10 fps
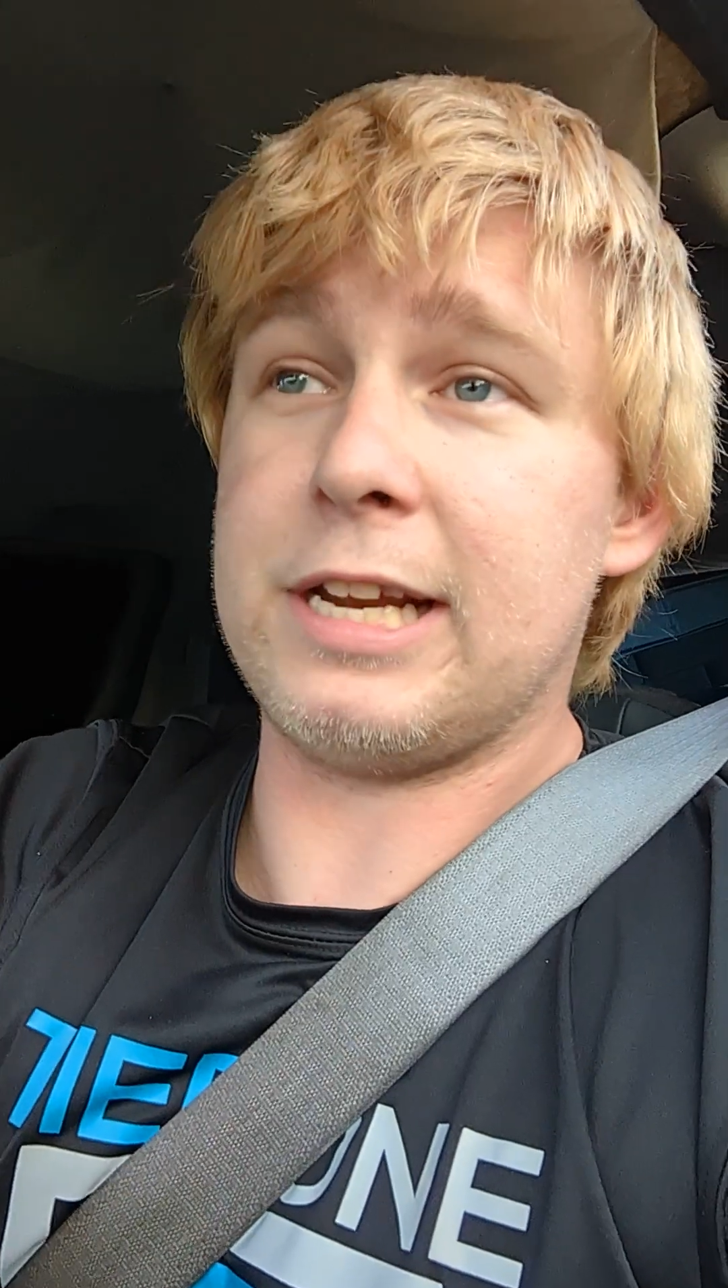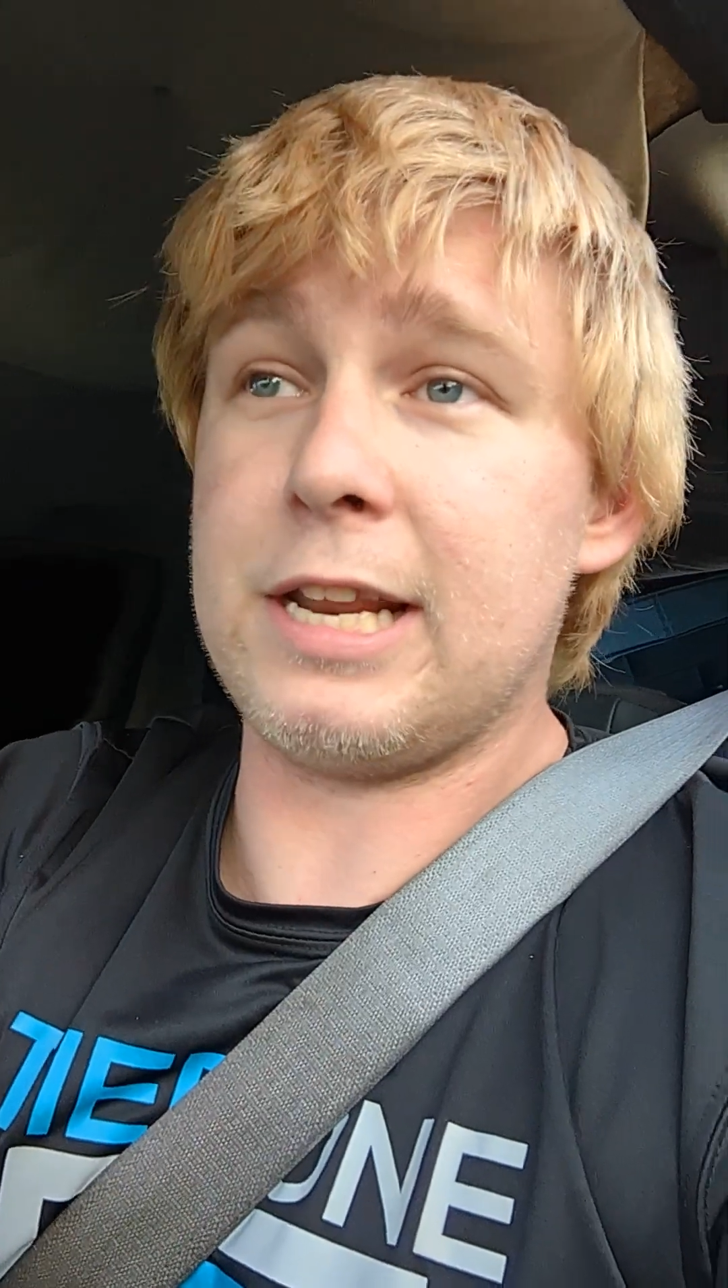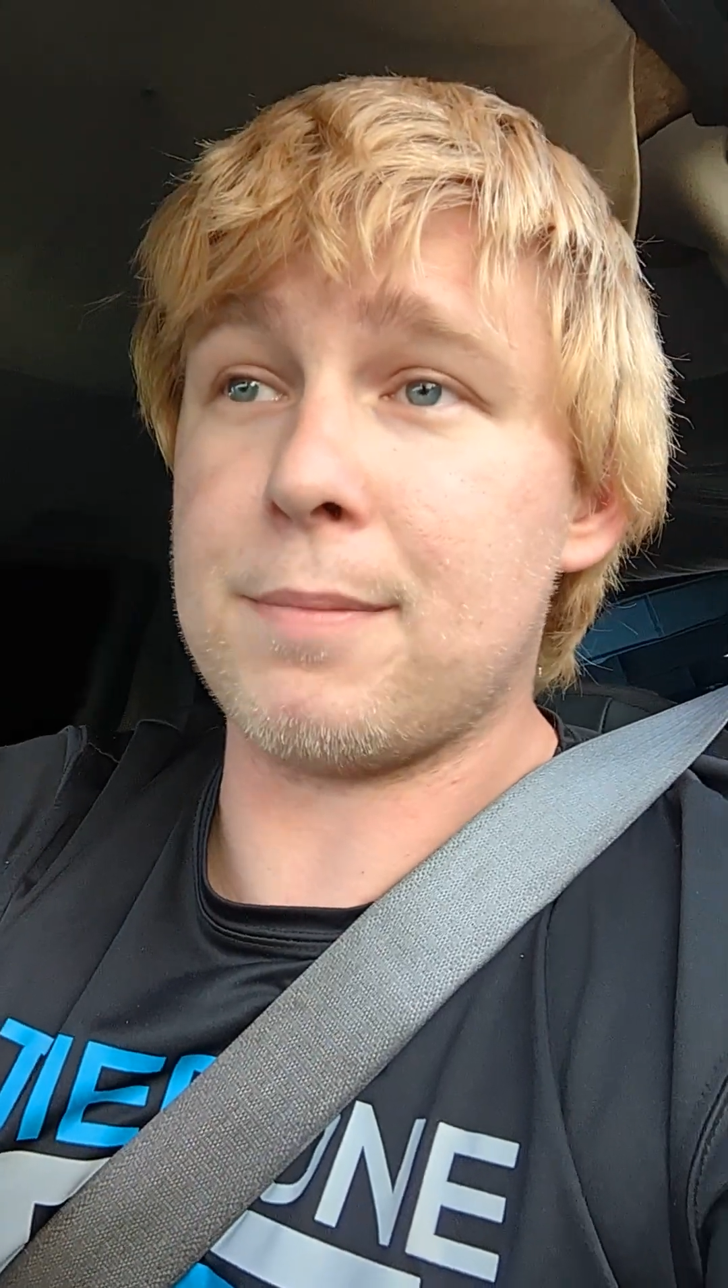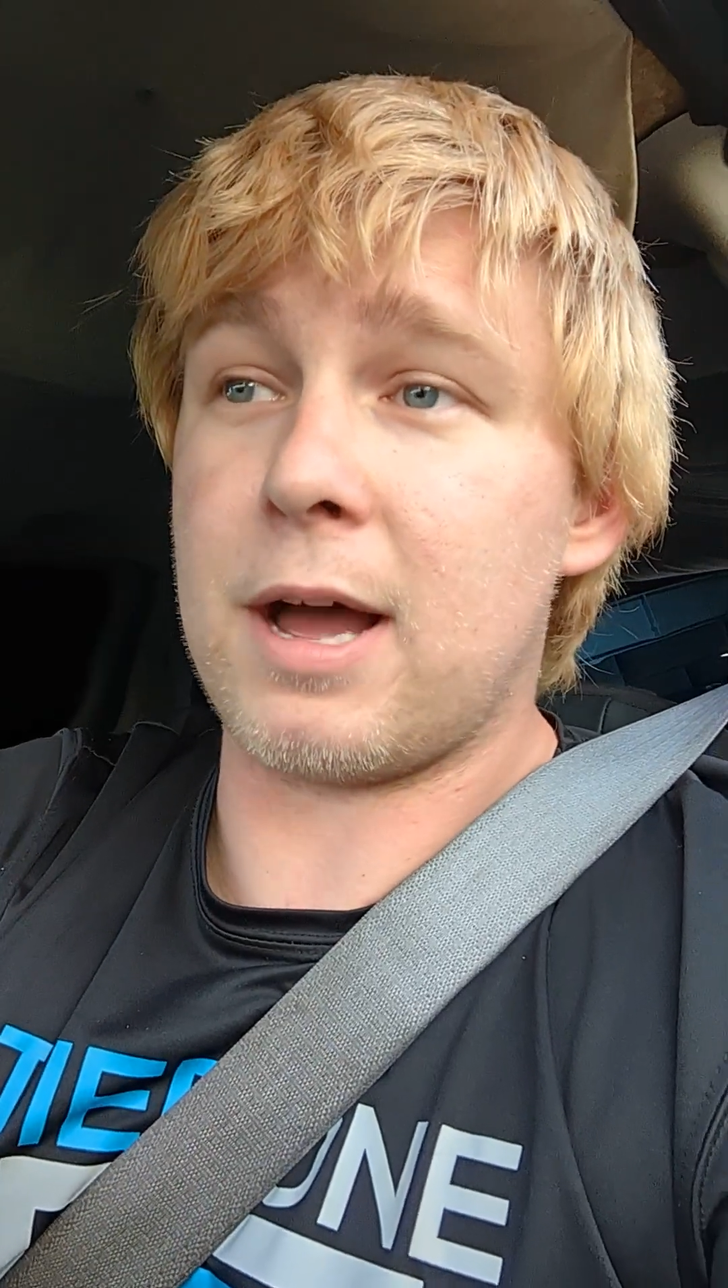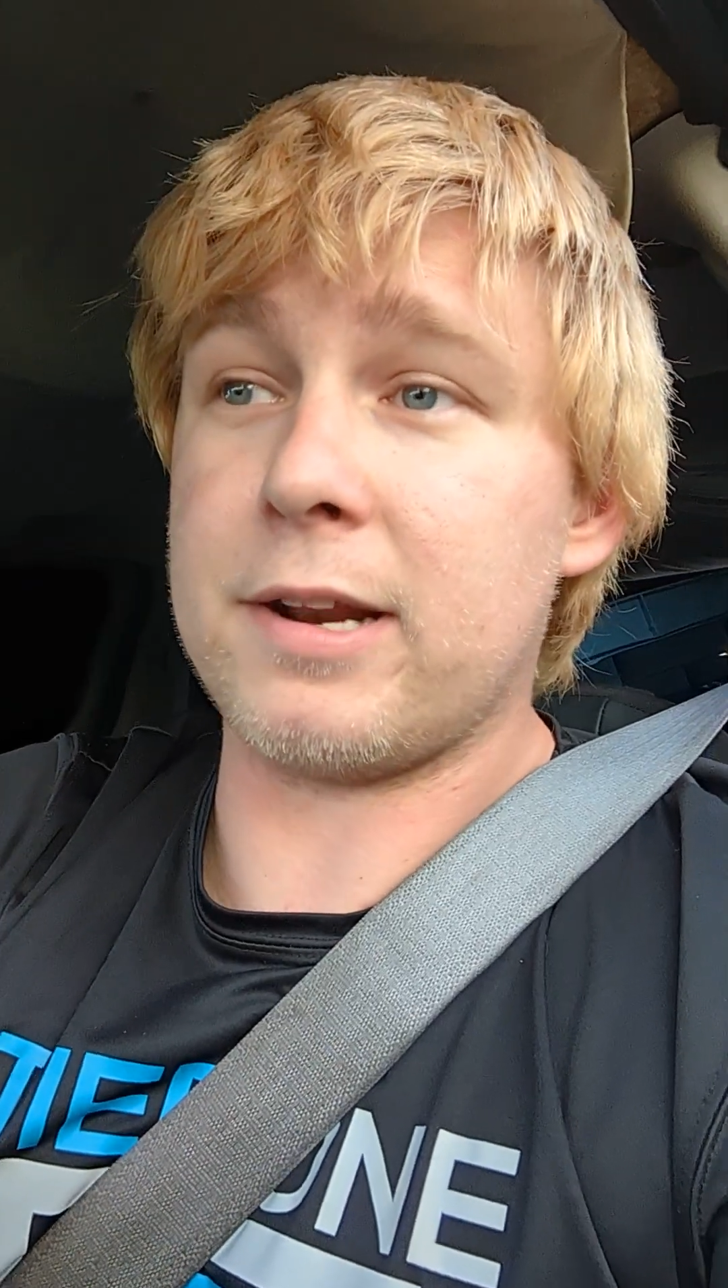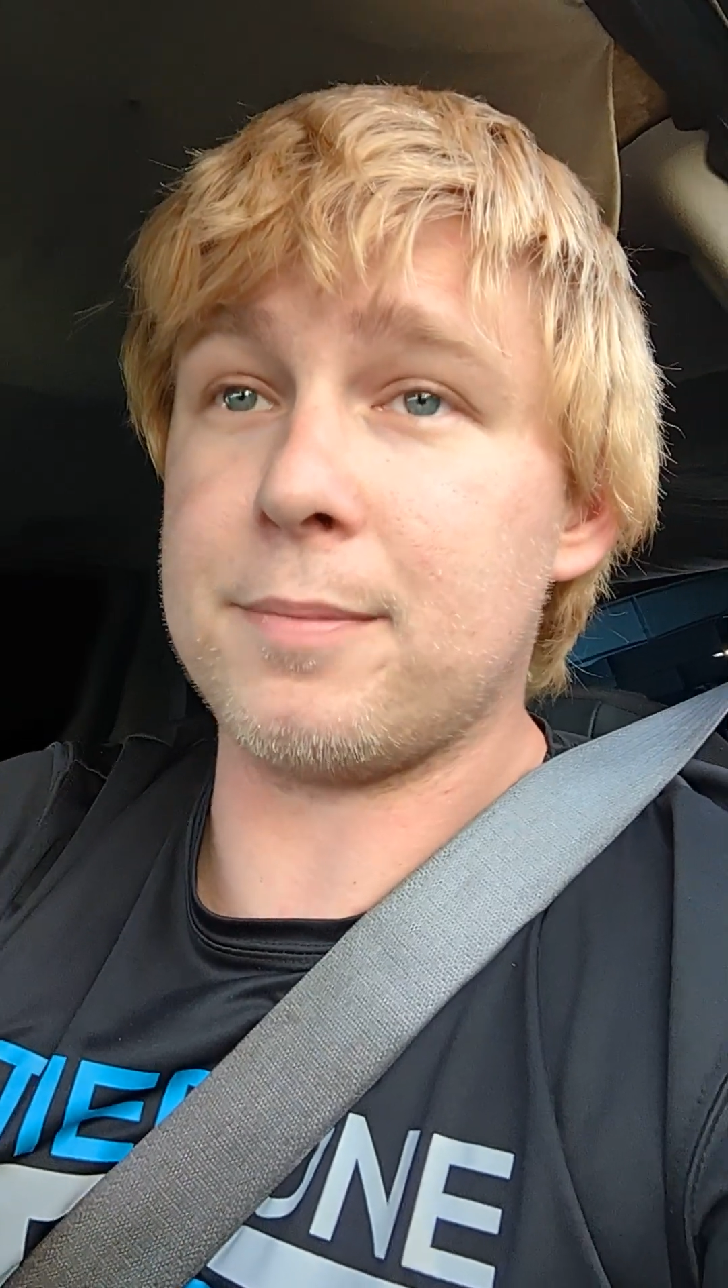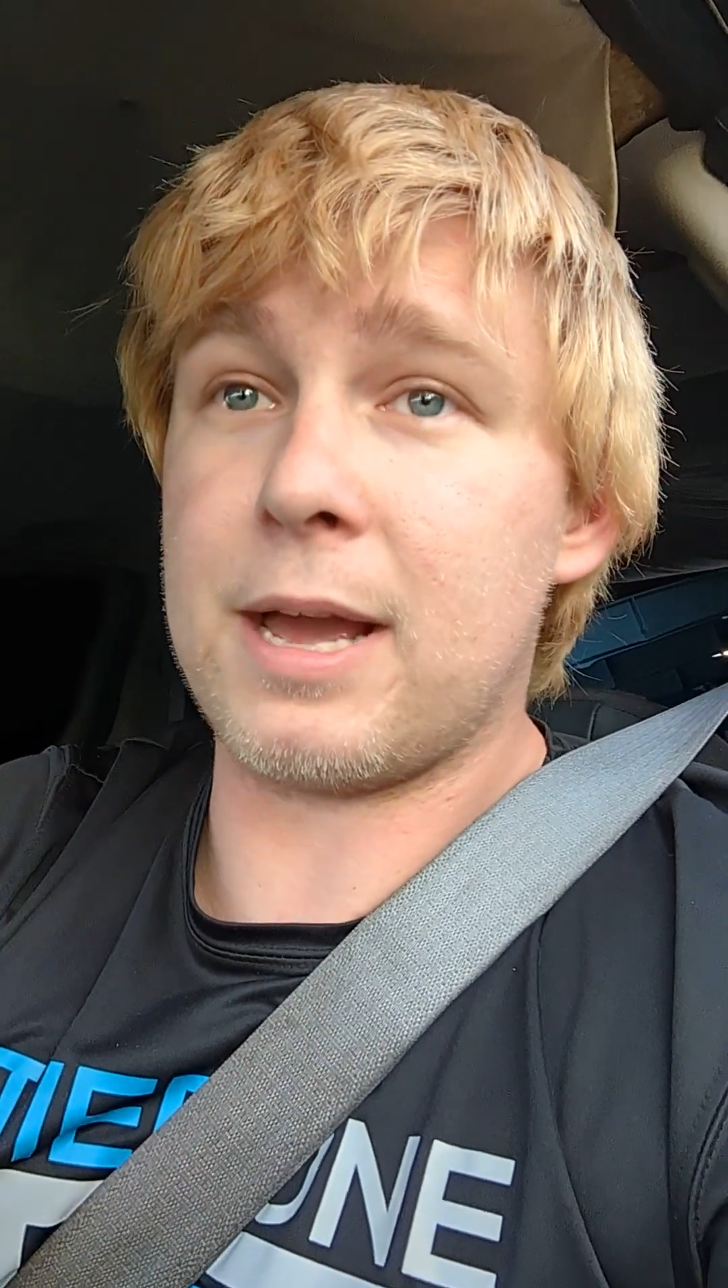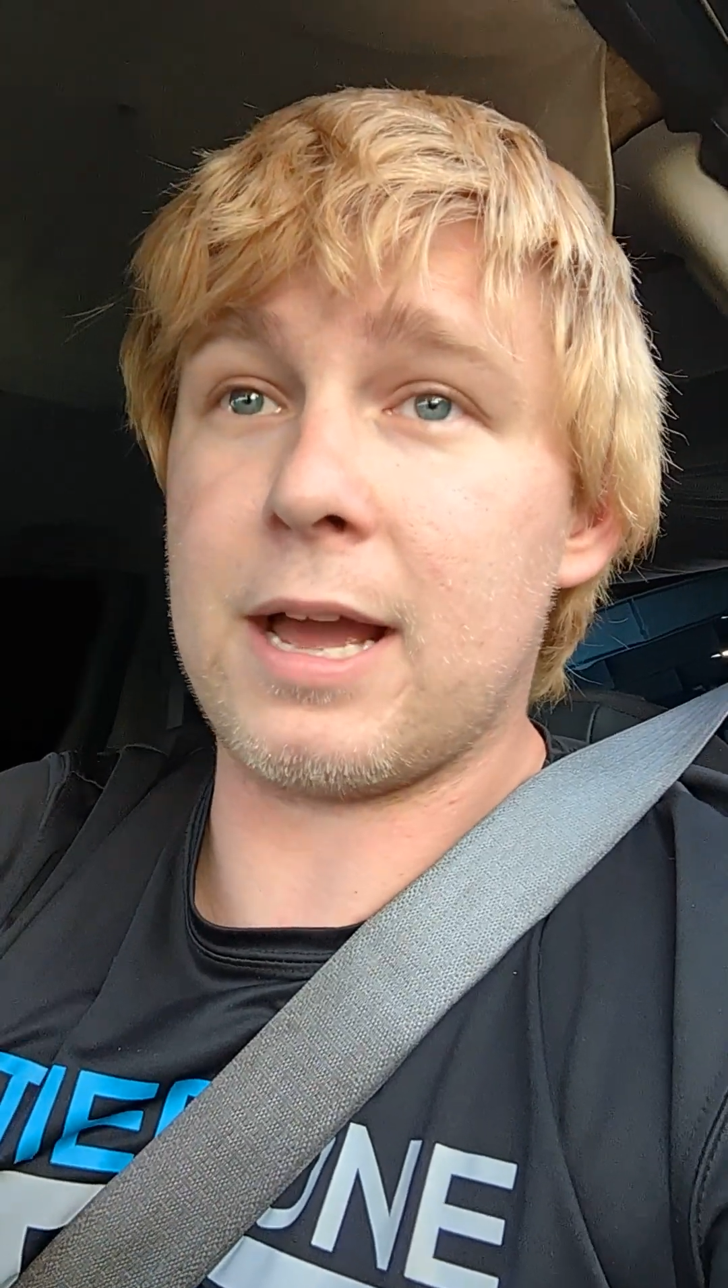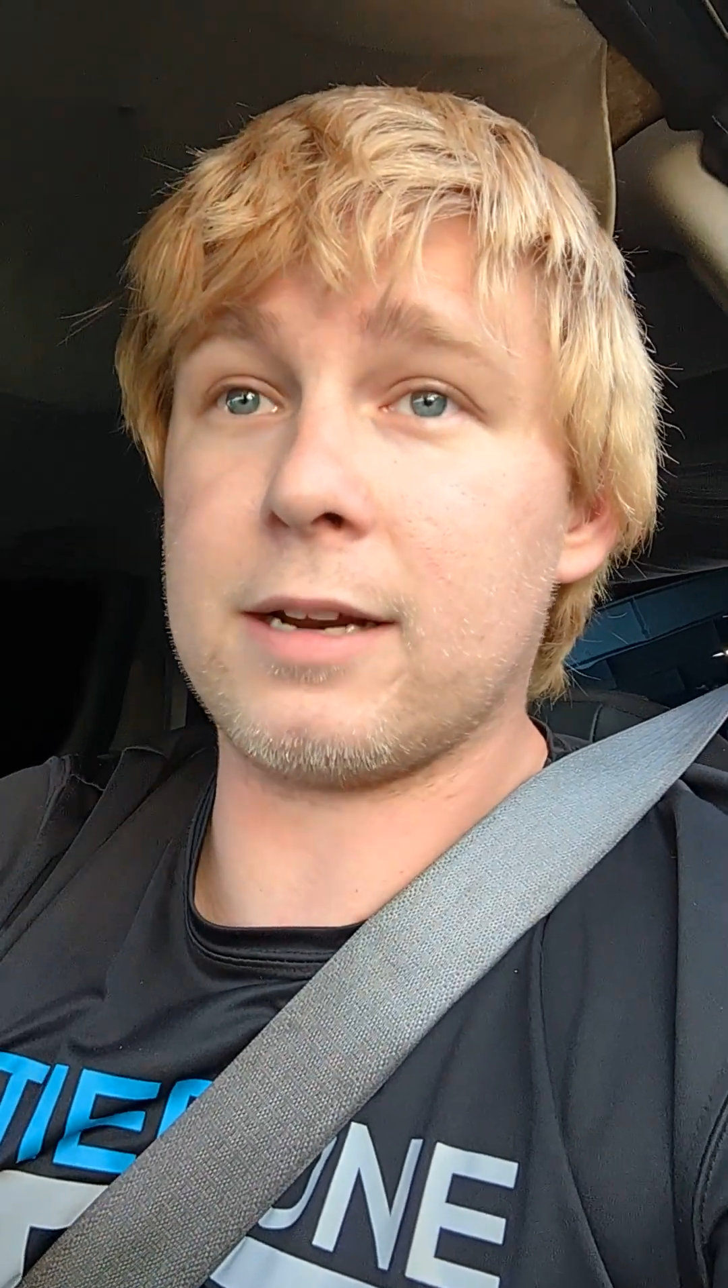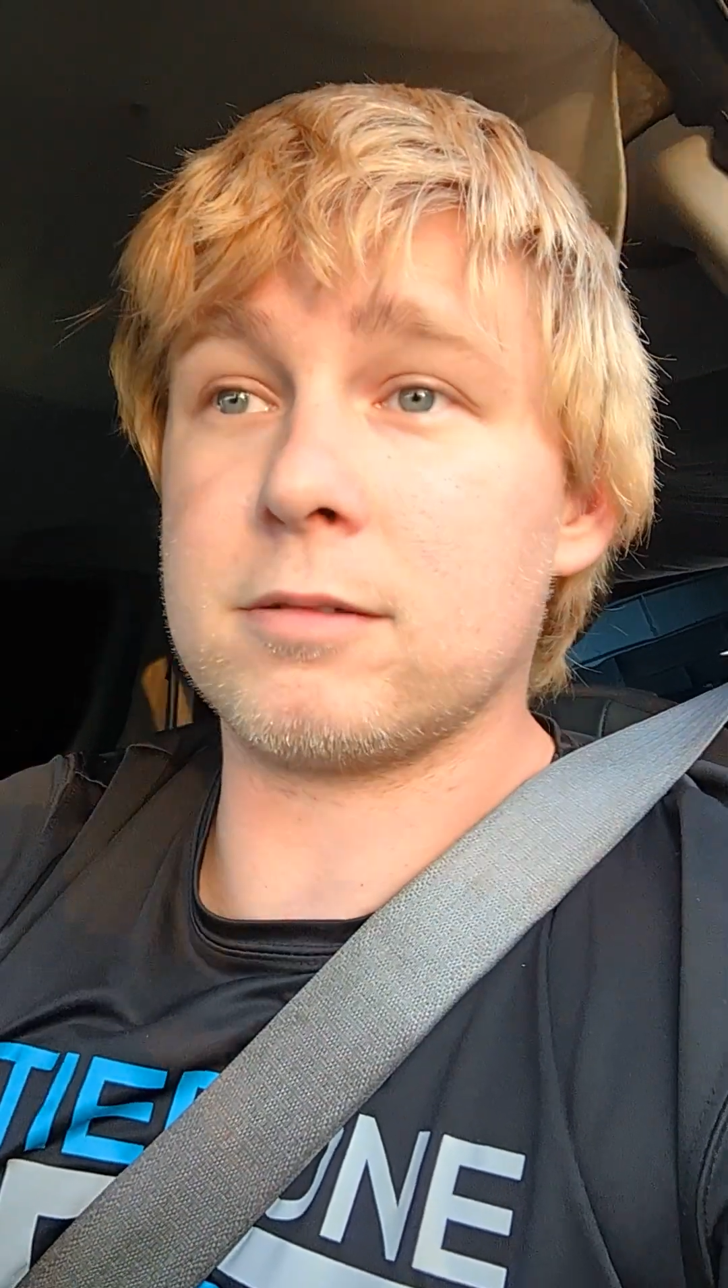anybody
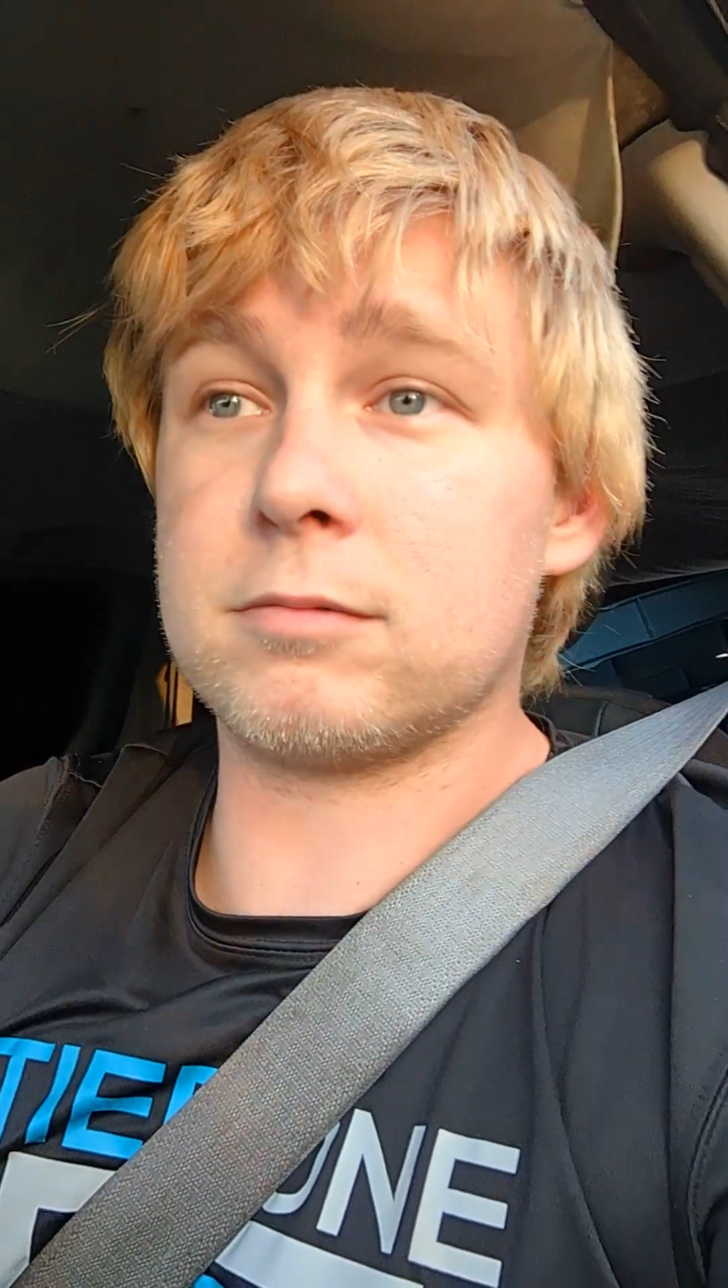back.